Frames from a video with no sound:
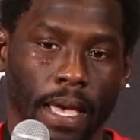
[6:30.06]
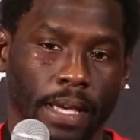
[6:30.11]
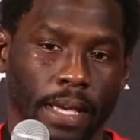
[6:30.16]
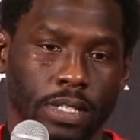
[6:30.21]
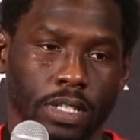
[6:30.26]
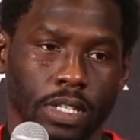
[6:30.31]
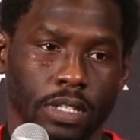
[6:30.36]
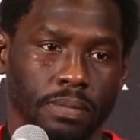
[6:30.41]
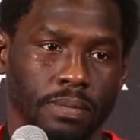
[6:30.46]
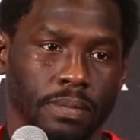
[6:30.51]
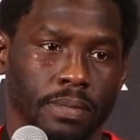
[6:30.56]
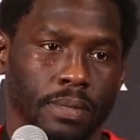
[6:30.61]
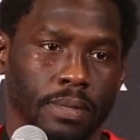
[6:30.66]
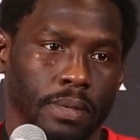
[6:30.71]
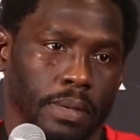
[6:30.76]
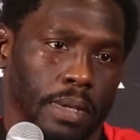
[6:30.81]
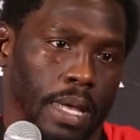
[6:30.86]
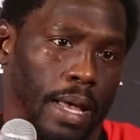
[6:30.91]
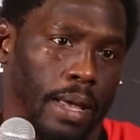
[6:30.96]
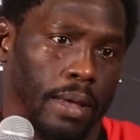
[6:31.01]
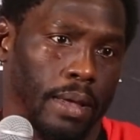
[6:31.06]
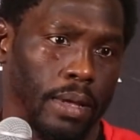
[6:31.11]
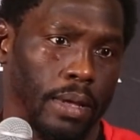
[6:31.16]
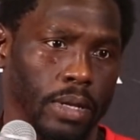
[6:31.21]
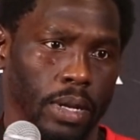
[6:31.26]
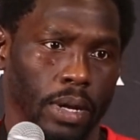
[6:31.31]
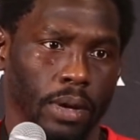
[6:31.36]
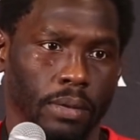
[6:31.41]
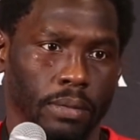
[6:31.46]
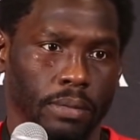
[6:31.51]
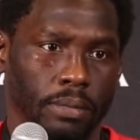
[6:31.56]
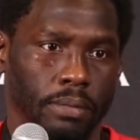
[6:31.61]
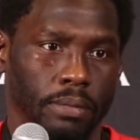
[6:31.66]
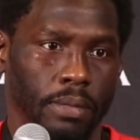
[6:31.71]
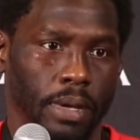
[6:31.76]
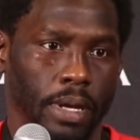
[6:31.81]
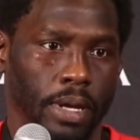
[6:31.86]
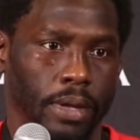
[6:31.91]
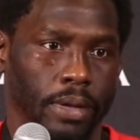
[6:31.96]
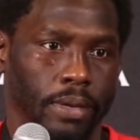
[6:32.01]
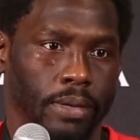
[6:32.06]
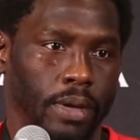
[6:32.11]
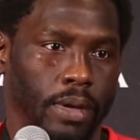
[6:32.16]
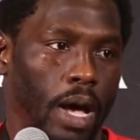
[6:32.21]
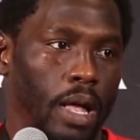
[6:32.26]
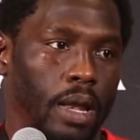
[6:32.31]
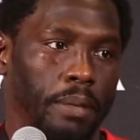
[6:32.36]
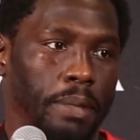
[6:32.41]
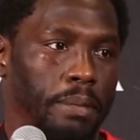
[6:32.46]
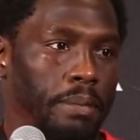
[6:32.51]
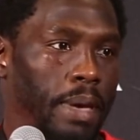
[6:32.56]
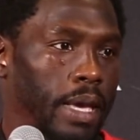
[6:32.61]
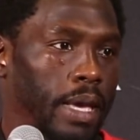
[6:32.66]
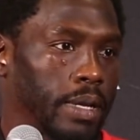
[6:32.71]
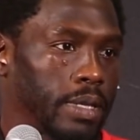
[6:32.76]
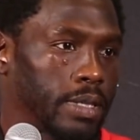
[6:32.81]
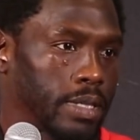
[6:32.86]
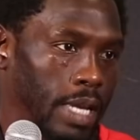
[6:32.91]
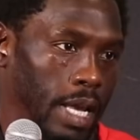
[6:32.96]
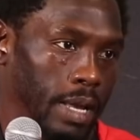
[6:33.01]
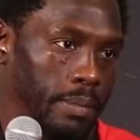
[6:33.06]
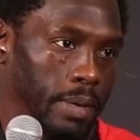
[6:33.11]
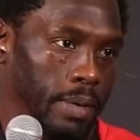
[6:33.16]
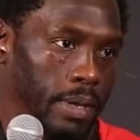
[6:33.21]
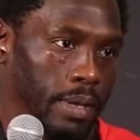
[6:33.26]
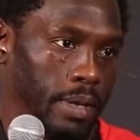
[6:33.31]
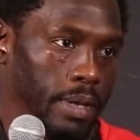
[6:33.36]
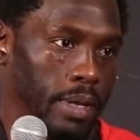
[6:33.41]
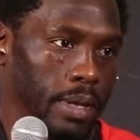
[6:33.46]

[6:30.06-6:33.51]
just, you know, call it me making a statement.